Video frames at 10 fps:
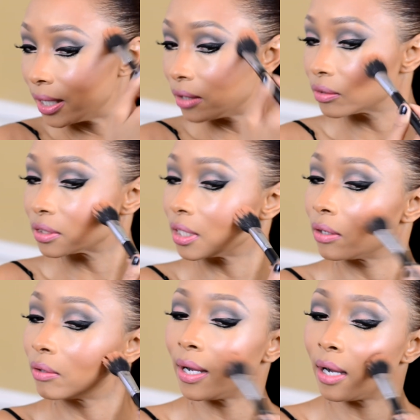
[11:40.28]

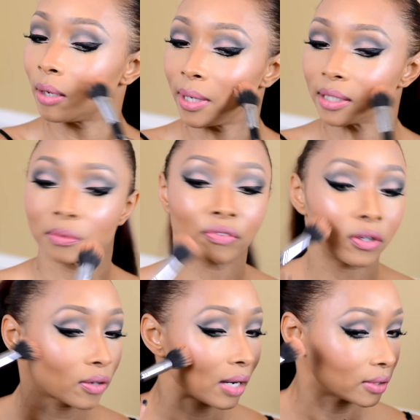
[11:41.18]
So as we
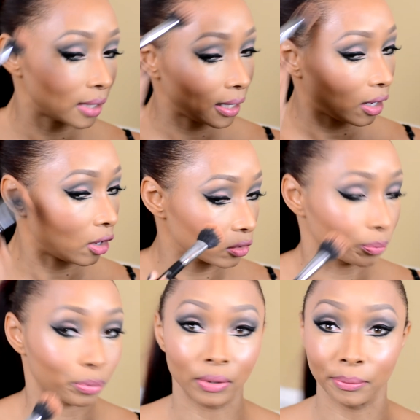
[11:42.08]
photograph today, all the
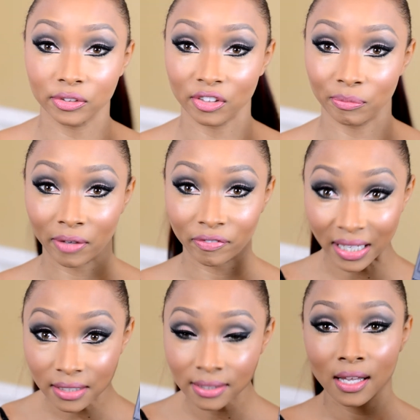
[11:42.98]
perimeters of my
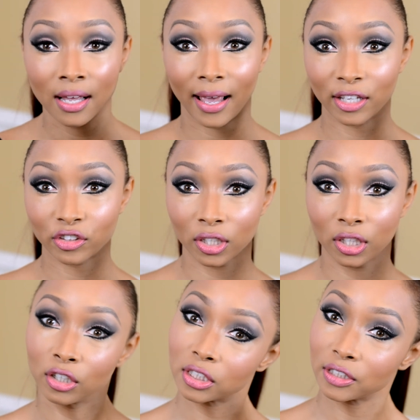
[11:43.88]
face actually
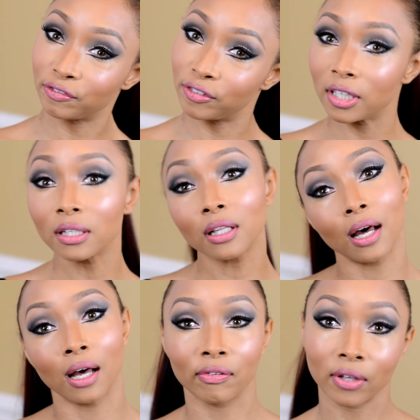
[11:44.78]
looks full
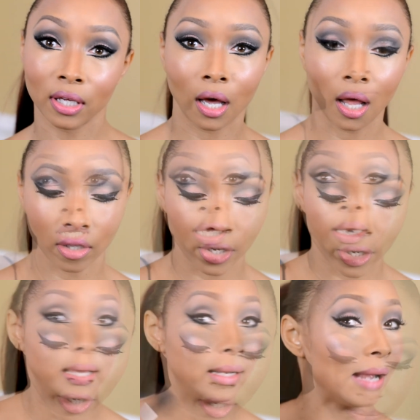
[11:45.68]
of color.
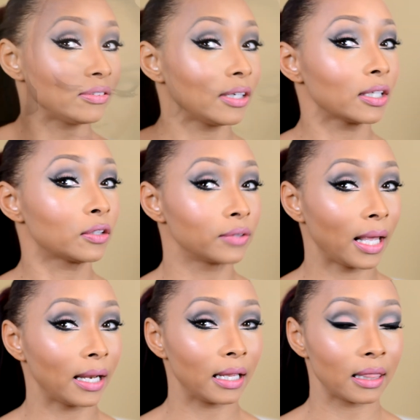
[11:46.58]
And after I
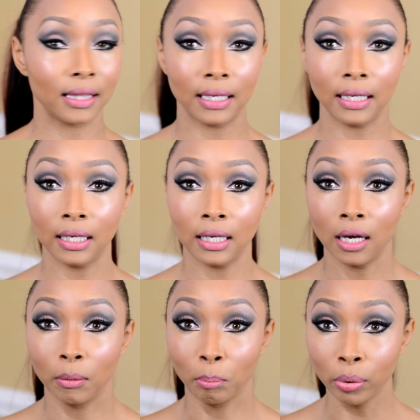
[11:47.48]
created the
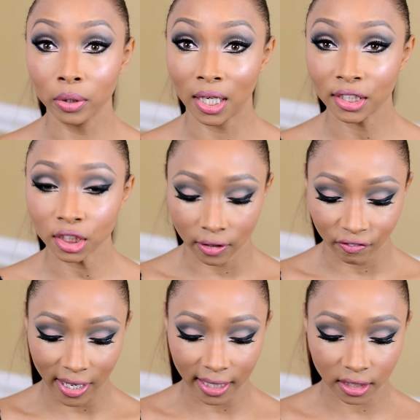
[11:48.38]
blush
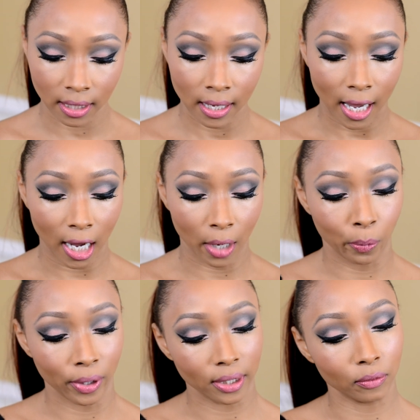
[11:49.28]
effect, I
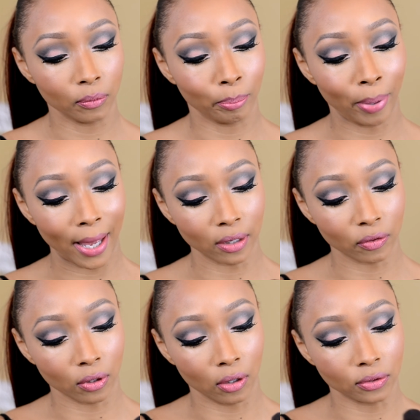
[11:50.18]
went
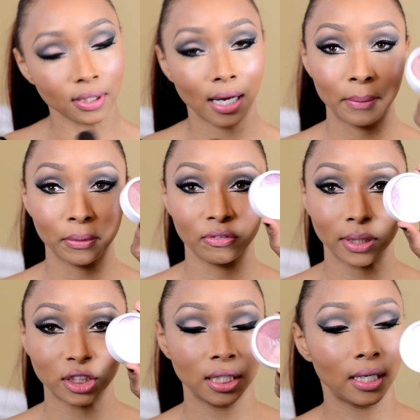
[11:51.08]
back on top of my
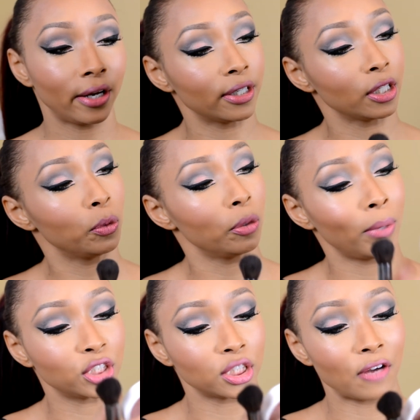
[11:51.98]
cheek area with my
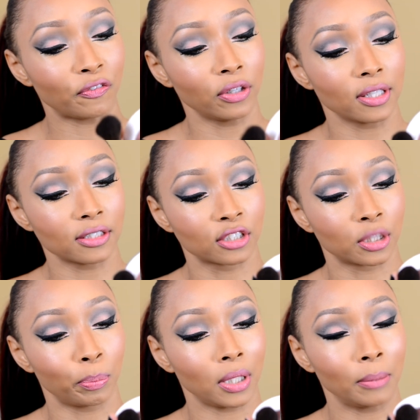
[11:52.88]
Jafra. This is the
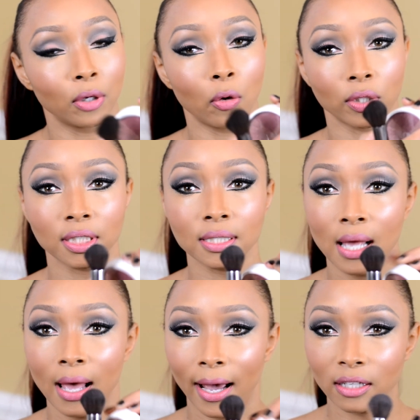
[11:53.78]
Plum Gorgeous.
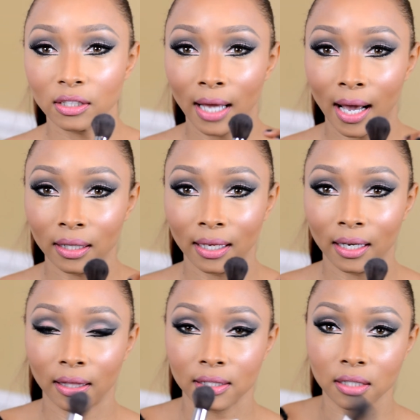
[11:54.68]
I actually
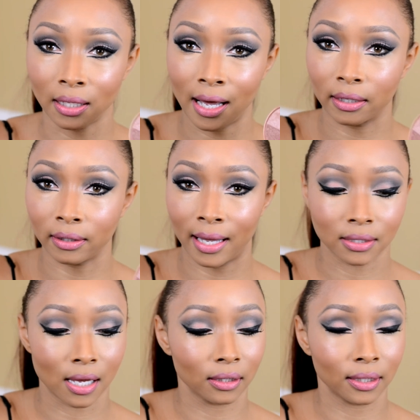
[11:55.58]
highlighted this a lot last
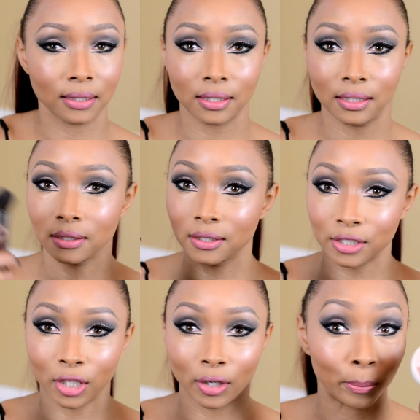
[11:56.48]
holiday season,
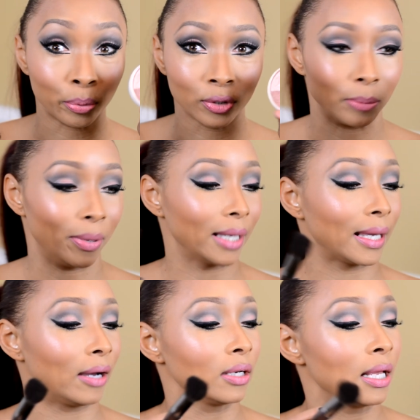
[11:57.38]
so I pulled it back
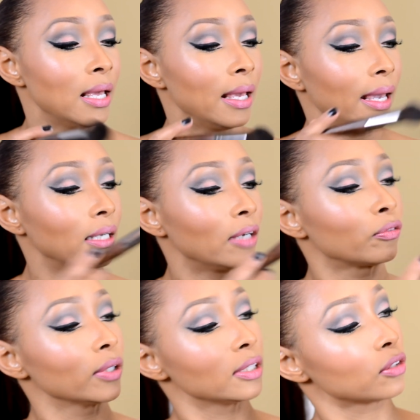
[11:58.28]
out. And I
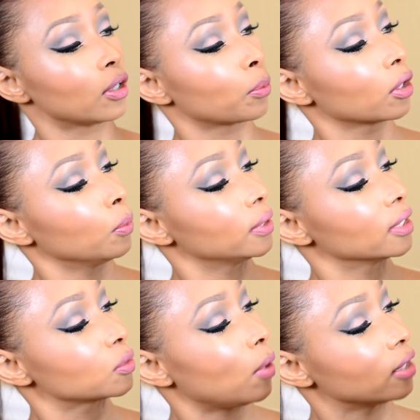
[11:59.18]
really start working with this
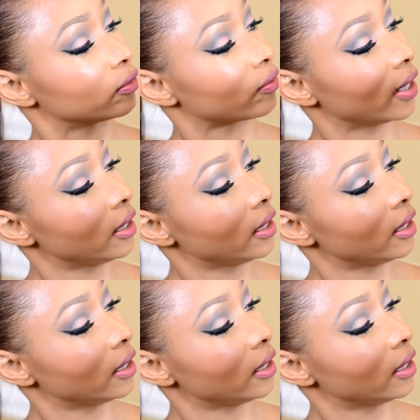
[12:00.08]
quadrant right